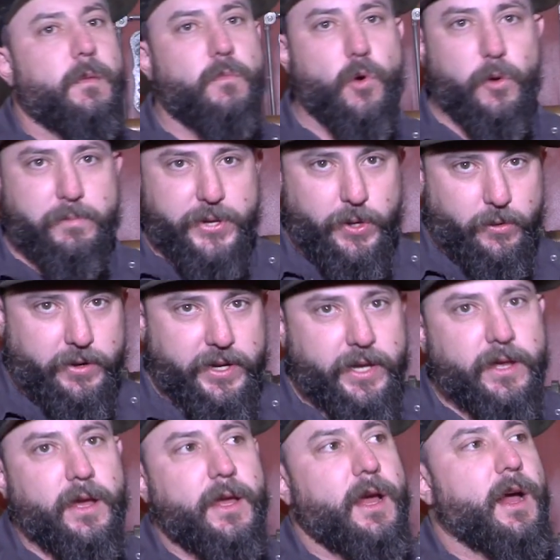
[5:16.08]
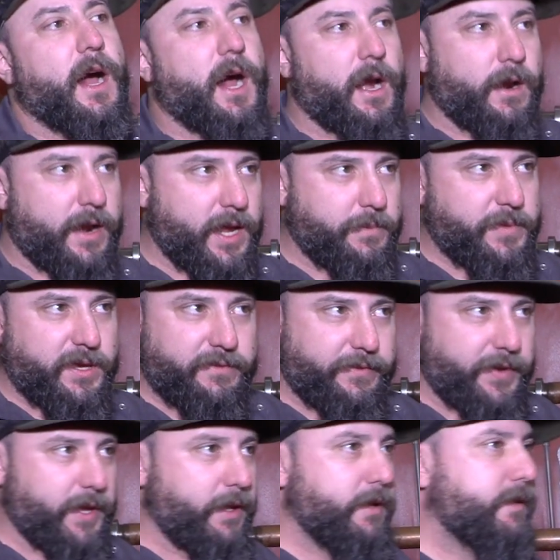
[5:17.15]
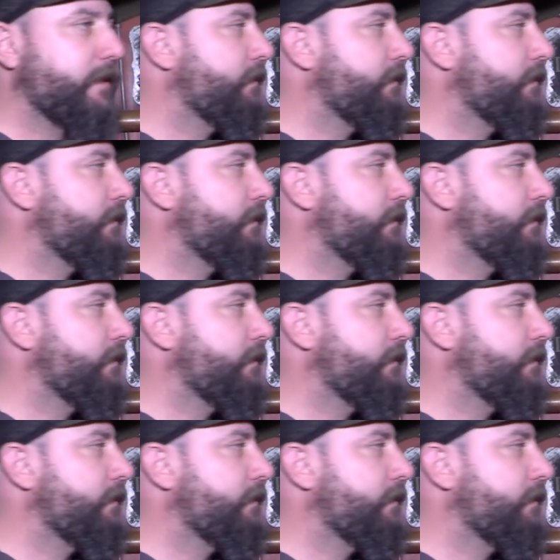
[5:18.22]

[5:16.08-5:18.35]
more purity, higher ABV,